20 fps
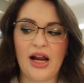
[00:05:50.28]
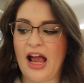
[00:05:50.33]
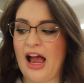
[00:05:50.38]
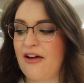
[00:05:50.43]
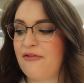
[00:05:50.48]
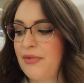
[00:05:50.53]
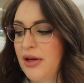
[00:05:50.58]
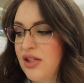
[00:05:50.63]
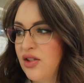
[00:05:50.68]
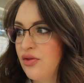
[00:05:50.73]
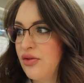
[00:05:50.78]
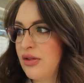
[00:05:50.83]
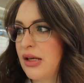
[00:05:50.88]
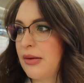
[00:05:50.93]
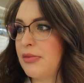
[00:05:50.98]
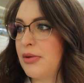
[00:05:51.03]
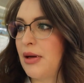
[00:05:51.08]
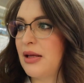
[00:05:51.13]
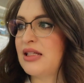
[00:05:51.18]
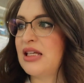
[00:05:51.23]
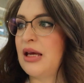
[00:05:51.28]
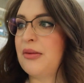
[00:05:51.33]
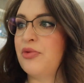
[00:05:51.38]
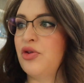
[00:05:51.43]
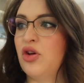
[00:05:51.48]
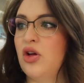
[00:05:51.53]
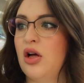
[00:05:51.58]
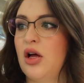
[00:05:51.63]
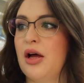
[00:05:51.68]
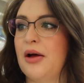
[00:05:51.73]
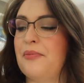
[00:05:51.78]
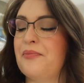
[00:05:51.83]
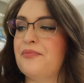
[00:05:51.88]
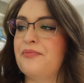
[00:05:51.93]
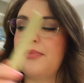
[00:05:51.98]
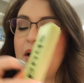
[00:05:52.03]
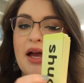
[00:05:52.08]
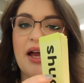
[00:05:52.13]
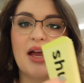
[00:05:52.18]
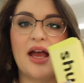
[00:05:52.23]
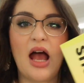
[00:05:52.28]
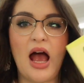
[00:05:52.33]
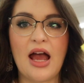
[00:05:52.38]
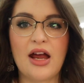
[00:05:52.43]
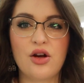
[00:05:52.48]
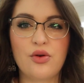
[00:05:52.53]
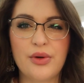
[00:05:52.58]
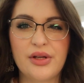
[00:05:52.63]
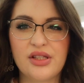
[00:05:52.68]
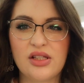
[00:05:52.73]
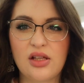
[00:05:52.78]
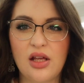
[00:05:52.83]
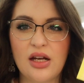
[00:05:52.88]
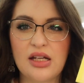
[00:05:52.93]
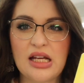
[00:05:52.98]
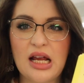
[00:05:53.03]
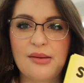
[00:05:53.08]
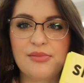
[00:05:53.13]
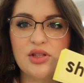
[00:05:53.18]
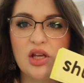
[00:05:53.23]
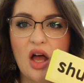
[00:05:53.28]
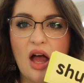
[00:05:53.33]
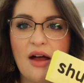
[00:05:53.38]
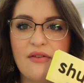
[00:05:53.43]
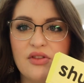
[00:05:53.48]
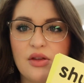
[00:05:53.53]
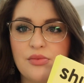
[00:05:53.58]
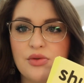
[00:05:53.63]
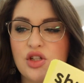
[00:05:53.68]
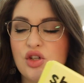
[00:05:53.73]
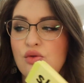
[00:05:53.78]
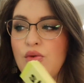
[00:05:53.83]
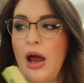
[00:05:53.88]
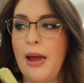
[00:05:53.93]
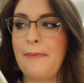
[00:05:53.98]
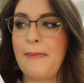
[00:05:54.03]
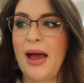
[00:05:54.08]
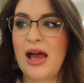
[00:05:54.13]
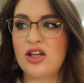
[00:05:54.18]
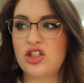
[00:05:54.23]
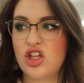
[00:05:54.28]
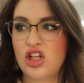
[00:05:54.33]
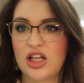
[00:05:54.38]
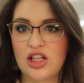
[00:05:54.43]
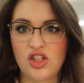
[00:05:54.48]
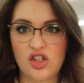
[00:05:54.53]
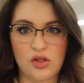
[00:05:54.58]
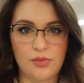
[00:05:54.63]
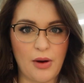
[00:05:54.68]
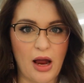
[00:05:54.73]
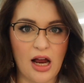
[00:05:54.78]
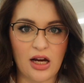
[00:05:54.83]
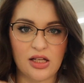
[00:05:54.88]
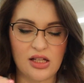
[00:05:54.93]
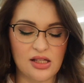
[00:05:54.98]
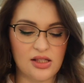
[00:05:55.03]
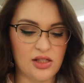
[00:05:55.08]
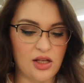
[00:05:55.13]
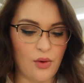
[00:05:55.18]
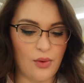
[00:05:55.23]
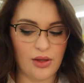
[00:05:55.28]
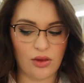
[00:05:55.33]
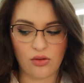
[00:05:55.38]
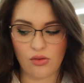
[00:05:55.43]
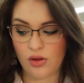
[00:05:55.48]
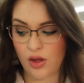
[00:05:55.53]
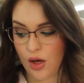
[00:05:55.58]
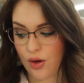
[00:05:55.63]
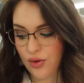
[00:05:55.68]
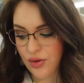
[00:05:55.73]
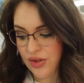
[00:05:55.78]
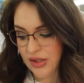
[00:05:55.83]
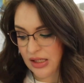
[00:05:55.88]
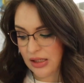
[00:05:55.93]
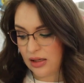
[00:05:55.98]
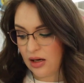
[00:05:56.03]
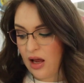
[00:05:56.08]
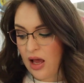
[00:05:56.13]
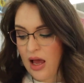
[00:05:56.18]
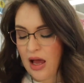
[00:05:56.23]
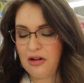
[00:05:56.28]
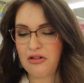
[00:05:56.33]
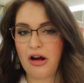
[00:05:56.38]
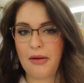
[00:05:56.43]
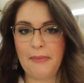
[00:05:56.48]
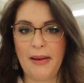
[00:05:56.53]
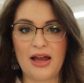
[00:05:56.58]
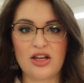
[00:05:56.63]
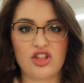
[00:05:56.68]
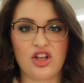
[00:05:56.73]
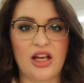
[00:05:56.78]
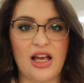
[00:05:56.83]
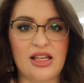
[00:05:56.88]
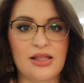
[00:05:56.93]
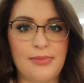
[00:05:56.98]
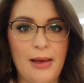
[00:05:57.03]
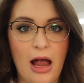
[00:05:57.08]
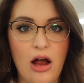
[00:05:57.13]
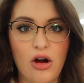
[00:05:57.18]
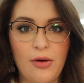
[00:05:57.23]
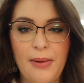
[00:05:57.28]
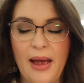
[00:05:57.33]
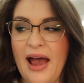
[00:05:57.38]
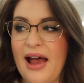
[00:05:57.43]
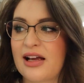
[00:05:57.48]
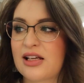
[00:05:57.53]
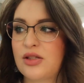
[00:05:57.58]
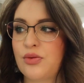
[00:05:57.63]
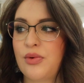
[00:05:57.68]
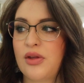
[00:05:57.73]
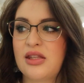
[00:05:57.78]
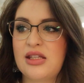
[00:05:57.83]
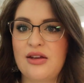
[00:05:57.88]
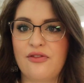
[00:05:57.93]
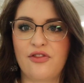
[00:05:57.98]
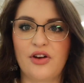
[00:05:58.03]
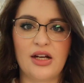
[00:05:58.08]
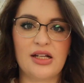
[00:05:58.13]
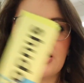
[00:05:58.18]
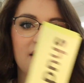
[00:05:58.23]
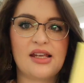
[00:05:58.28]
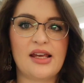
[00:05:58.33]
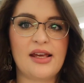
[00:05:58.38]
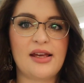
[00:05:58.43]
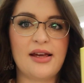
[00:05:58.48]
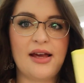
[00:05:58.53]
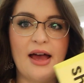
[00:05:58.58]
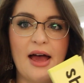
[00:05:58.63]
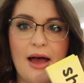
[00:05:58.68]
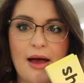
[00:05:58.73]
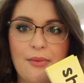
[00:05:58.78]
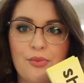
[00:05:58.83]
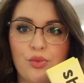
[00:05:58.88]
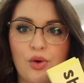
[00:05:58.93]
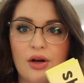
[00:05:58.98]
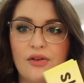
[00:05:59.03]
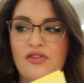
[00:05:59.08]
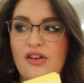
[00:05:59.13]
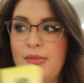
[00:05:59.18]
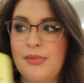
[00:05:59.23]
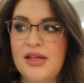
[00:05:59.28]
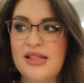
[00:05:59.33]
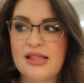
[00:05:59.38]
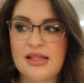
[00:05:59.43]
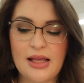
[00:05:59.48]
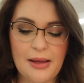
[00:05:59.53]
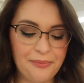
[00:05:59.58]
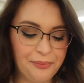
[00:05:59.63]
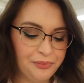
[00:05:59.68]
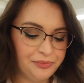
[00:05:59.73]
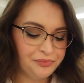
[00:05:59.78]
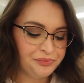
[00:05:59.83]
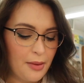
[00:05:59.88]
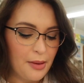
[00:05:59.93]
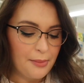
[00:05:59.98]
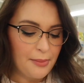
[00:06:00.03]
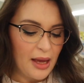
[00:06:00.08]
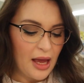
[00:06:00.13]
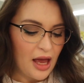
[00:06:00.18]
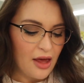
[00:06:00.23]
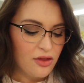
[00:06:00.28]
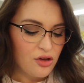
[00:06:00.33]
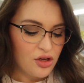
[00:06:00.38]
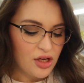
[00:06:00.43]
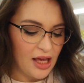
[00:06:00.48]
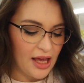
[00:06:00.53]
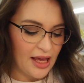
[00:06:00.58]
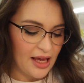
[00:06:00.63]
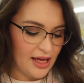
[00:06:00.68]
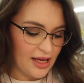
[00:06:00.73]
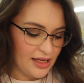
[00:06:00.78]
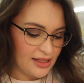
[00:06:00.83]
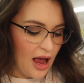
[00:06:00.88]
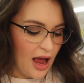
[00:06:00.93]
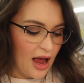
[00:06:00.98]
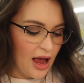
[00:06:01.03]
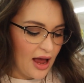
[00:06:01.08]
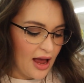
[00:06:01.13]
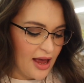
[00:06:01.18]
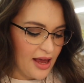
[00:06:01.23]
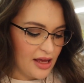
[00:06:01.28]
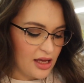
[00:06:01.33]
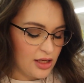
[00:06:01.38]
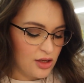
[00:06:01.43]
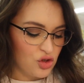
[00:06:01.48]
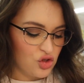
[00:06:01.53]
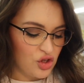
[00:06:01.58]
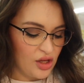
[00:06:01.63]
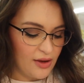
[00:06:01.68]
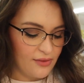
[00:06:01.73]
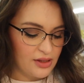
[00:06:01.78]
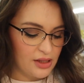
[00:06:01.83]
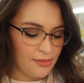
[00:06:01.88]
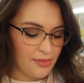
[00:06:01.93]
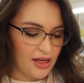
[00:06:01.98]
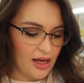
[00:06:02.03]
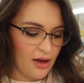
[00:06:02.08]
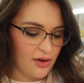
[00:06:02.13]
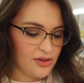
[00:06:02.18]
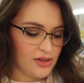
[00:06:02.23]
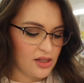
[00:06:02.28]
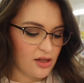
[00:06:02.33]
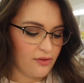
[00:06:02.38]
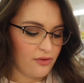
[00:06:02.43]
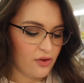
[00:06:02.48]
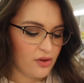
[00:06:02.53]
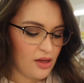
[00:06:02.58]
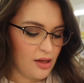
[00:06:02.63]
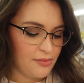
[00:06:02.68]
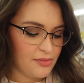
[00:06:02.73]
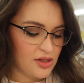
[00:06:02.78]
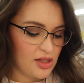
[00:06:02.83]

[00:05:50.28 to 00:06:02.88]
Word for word: I have my students come to my table, my higher ones, a lot of times I'll have them do Rhyme Magic and just practice going through those. And Rhyme Magic has power packs with different word families in them. But my other kids, I usually have something else there for them.